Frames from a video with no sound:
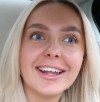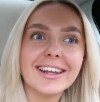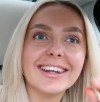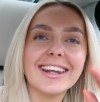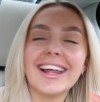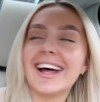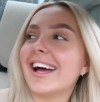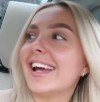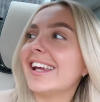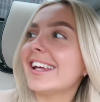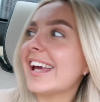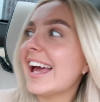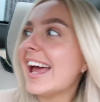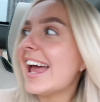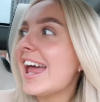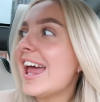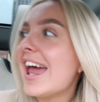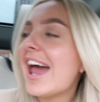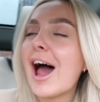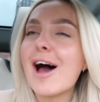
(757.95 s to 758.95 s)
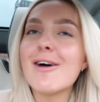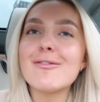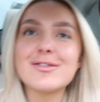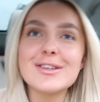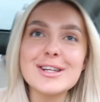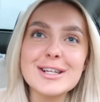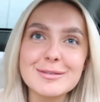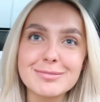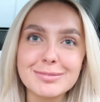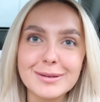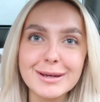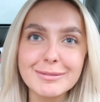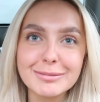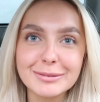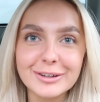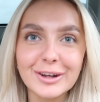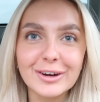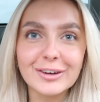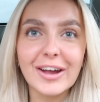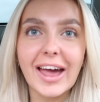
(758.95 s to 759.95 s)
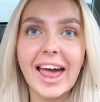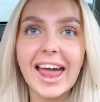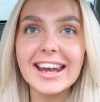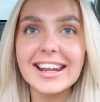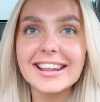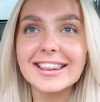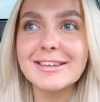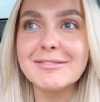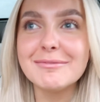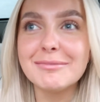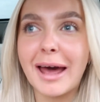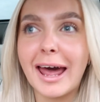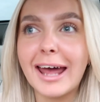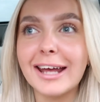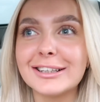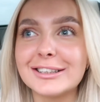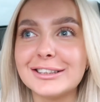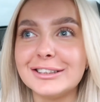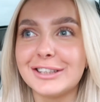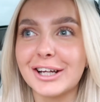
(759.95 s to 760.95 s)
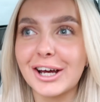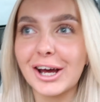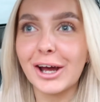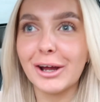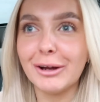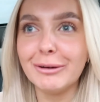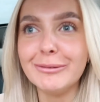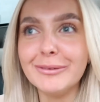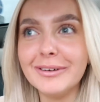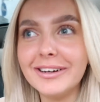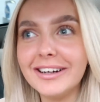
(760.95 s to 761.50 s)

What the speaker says: Like, have these people not got anything better to do?